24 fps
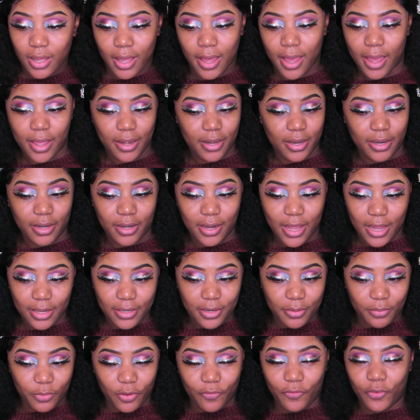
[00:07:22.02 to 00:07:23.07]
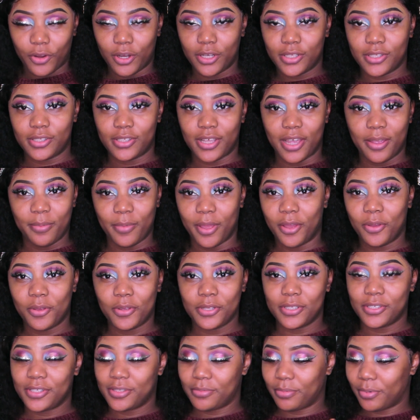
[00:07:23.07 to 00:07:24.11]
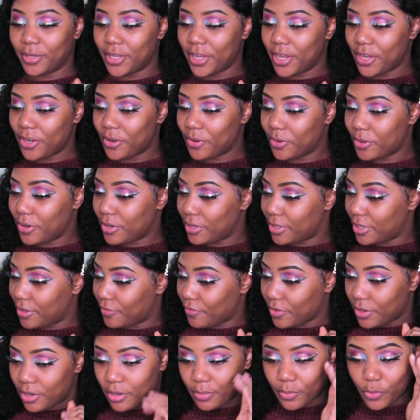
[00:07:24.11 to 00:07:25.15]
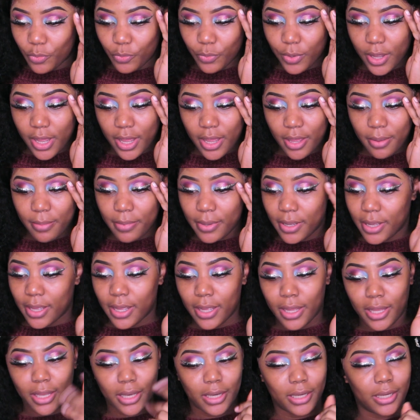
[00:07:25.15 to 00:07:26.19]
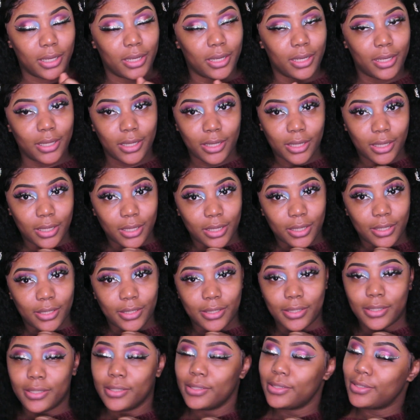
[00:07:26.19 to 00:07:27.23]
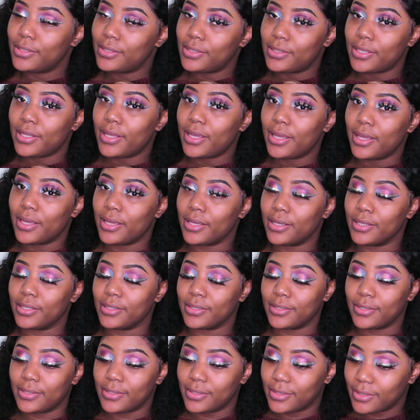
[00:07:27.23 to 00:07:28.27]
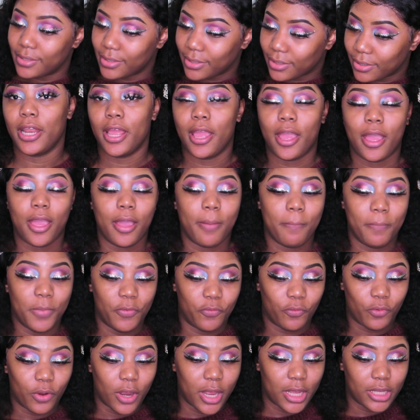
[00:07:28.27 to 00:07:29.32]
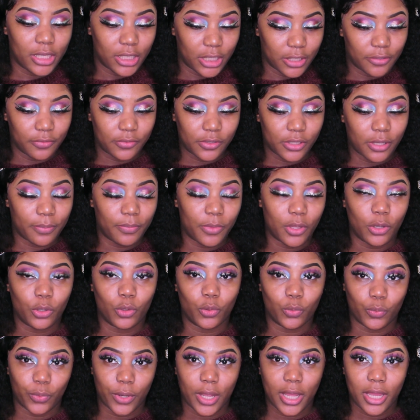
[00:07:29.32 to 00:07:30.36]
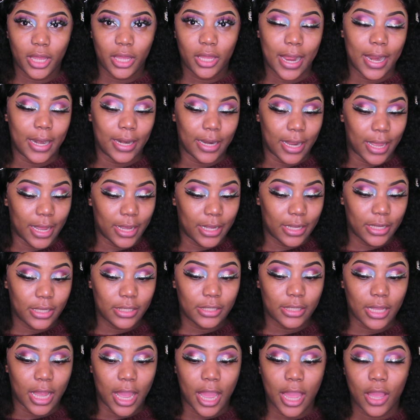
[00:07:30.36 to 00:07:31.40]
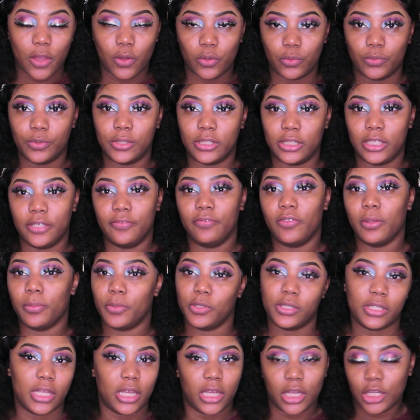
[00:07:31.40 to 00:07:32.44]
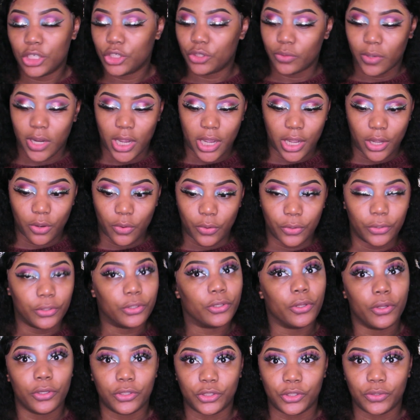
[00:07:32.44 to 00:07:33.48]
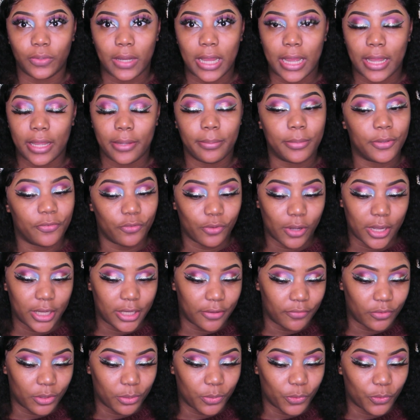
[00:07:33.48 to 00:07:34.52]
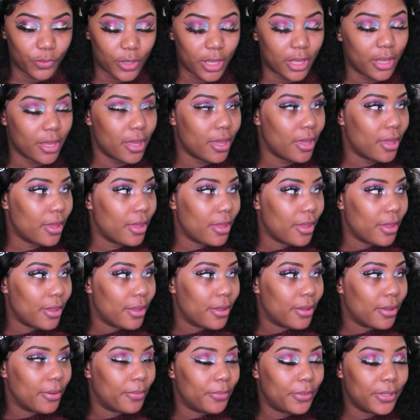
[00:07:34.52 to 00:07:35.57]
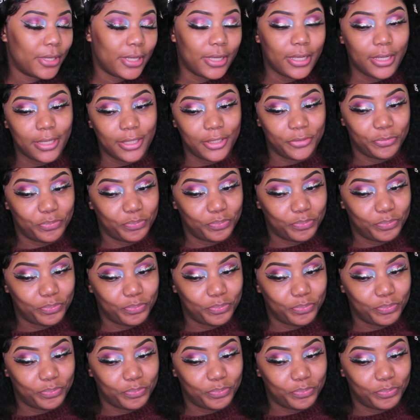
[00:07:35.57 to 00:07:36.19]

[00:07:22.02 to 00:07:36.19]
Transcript: I didn't like them the first time. I was planning on giving them away, but sis, before I give something away I always give them a second try or a third try before I give them away. But